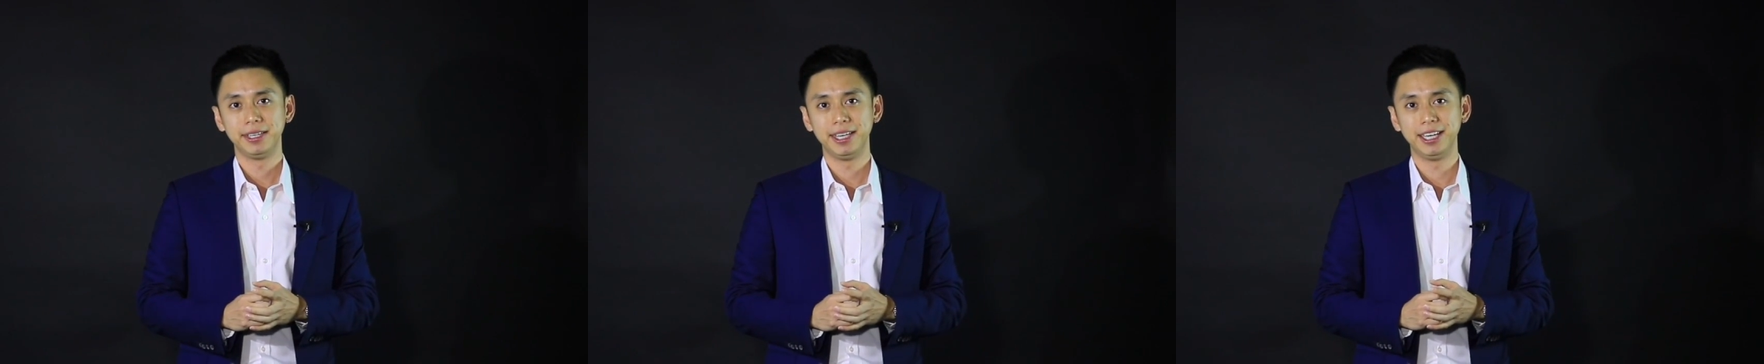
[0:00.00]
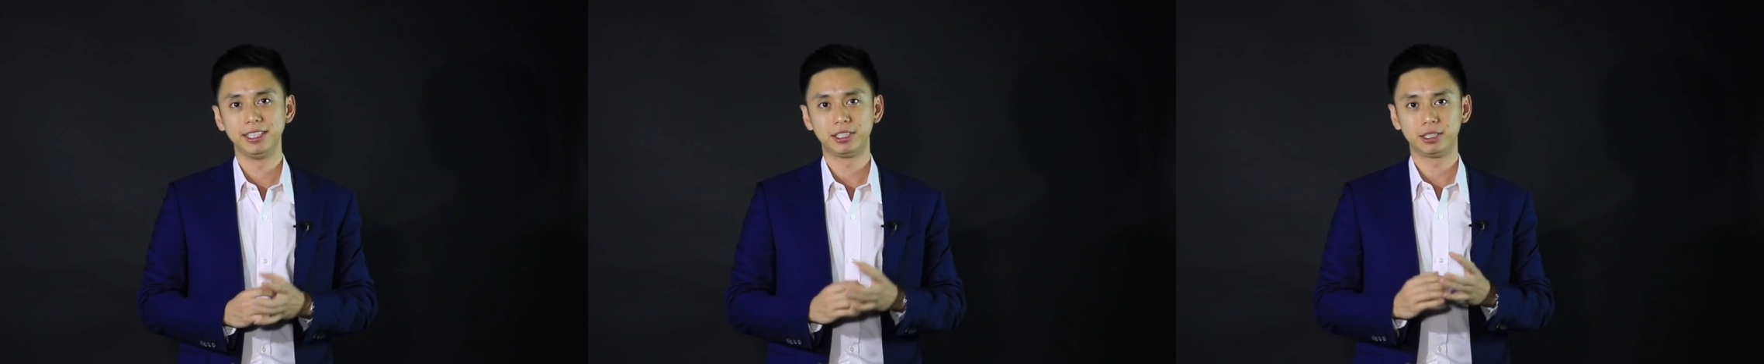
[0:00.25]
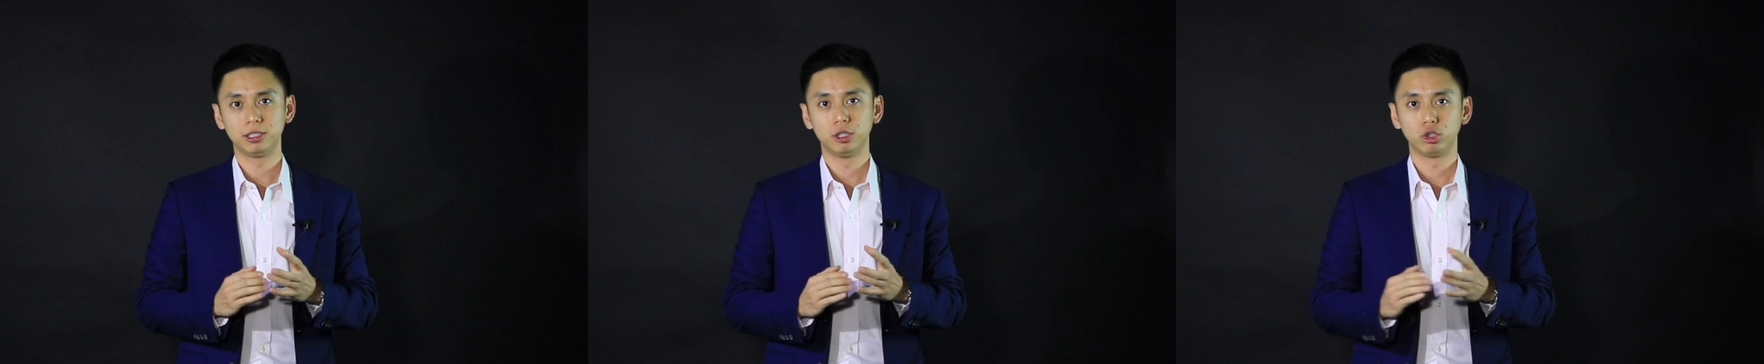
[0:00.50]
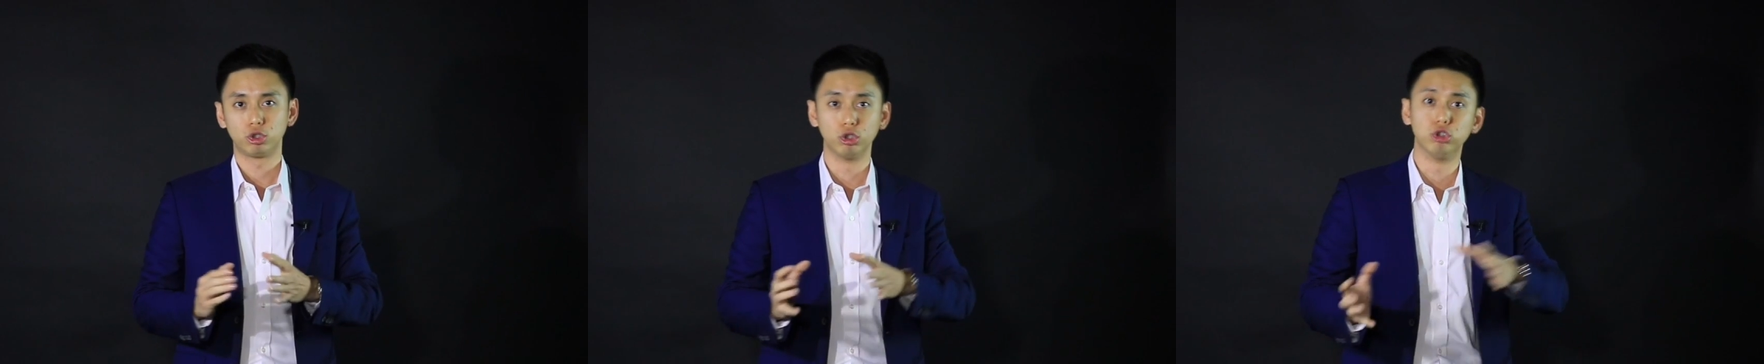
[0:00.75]
is
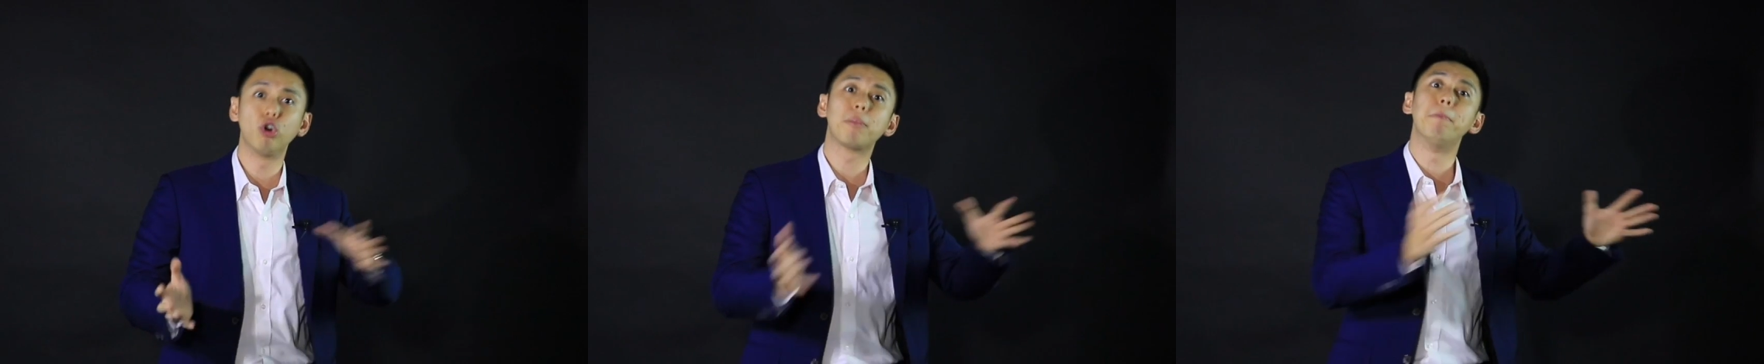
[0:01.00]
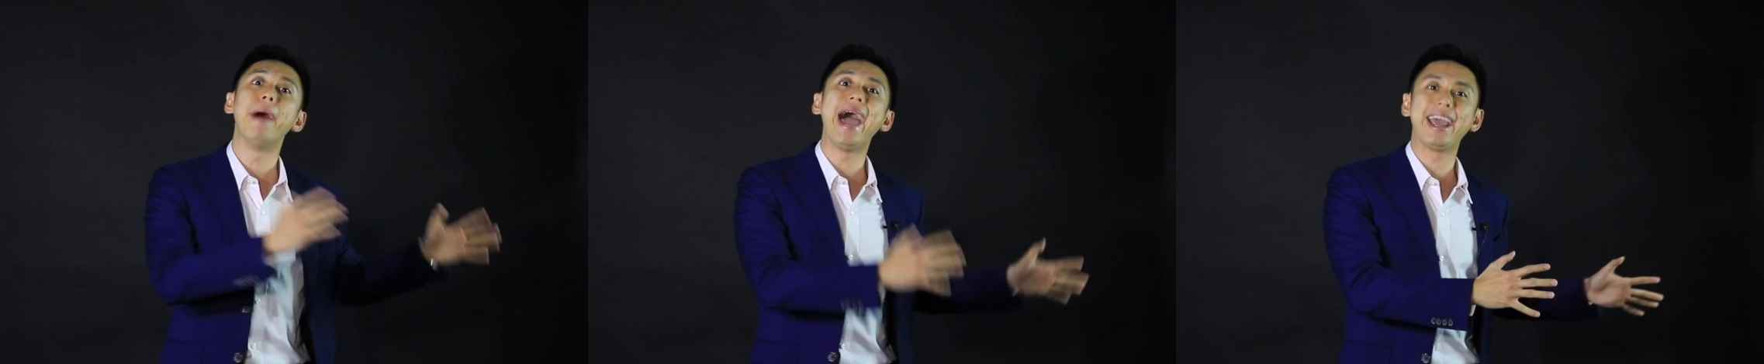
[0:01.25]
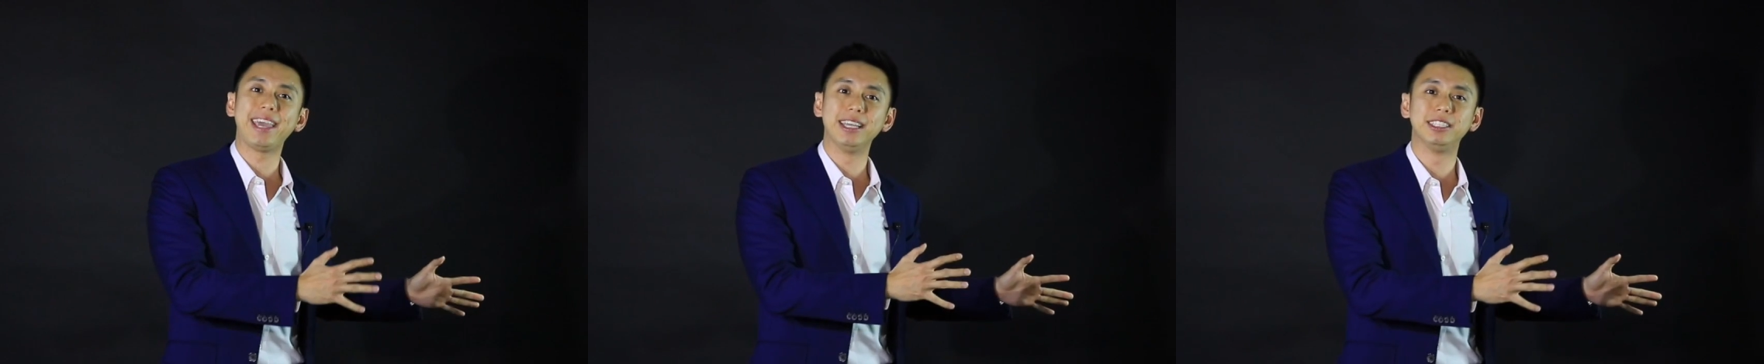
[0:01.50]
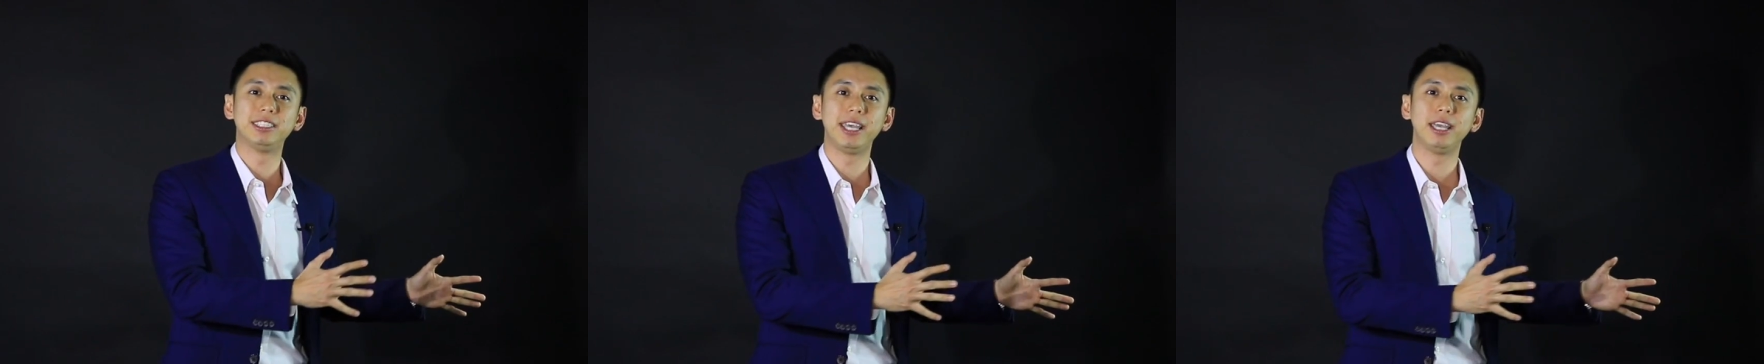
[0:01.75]
to look back
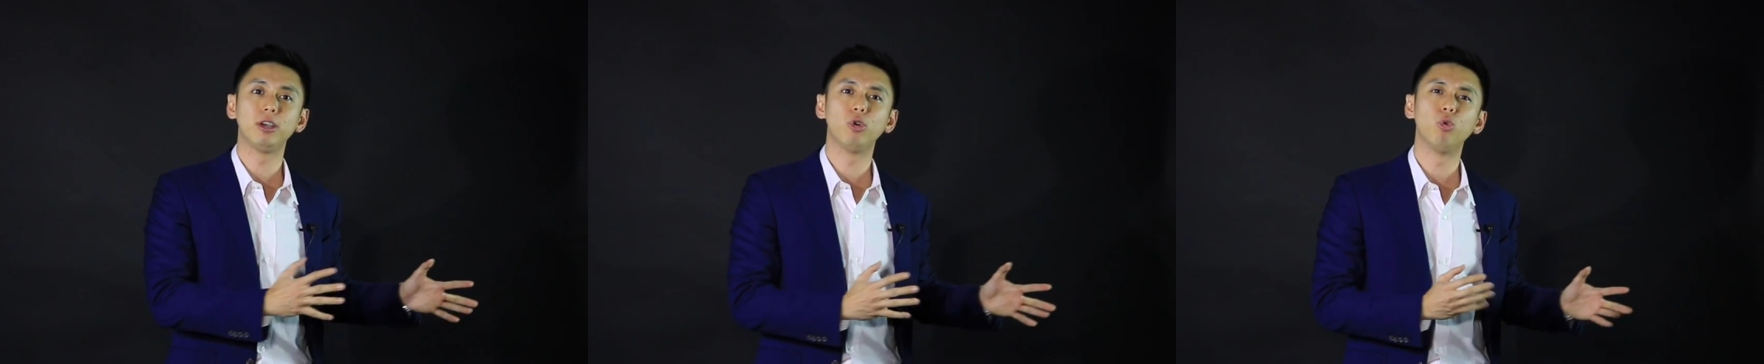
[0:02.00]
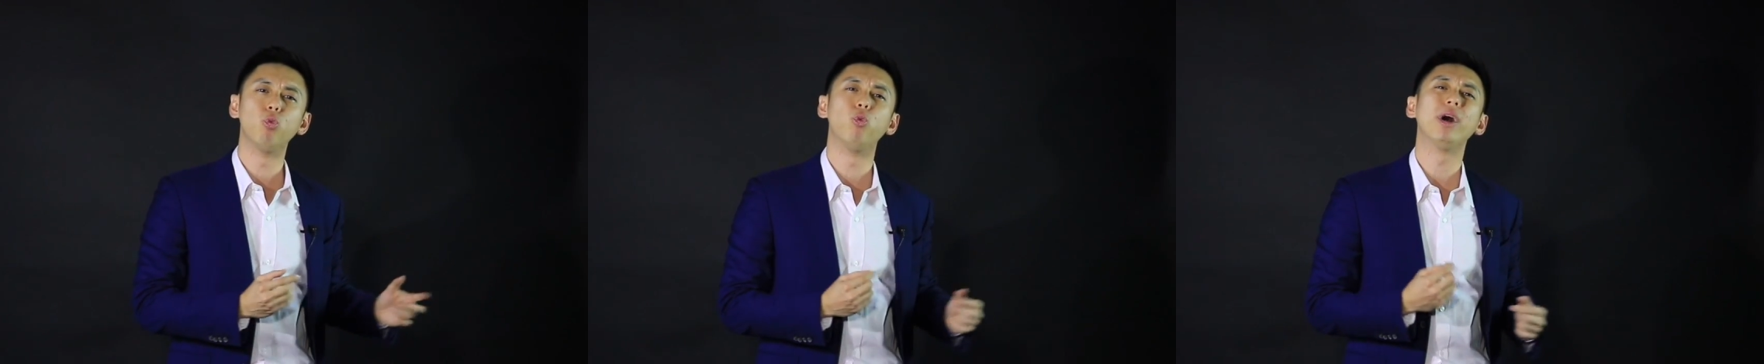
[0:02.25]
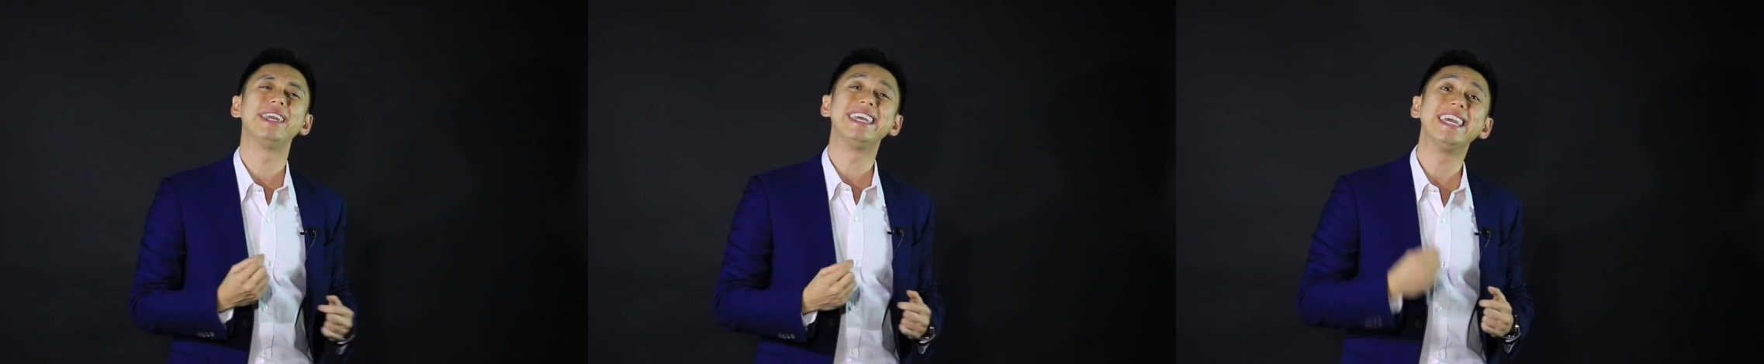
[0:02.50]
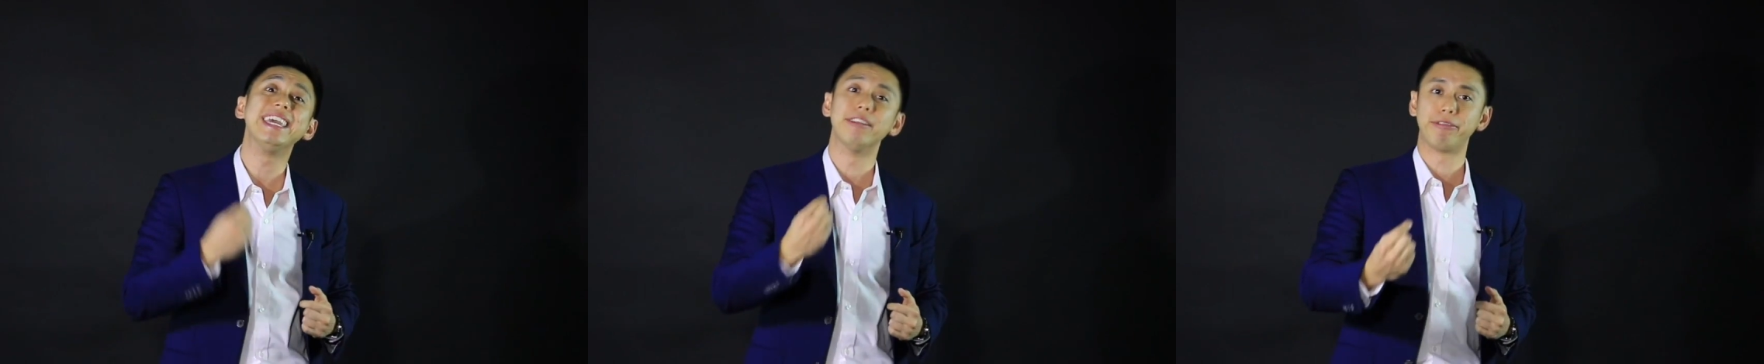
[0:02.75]
and say, what
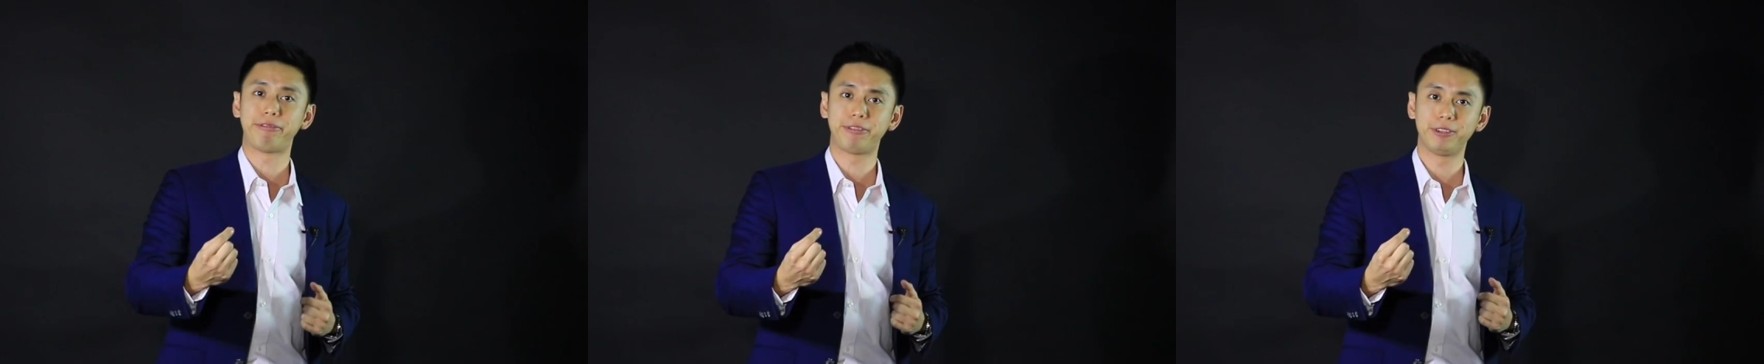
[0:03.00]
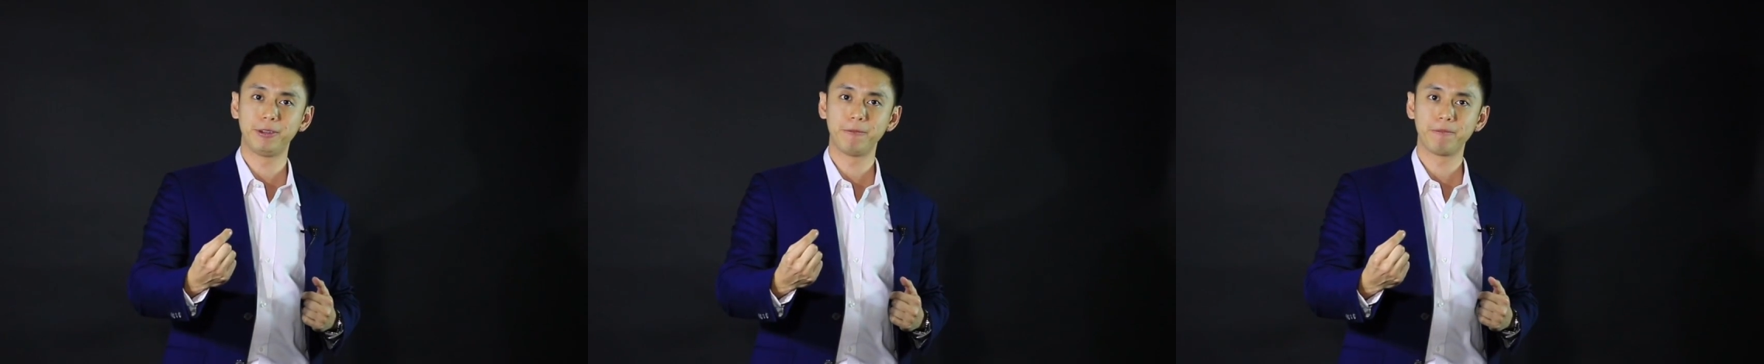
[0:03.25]
if?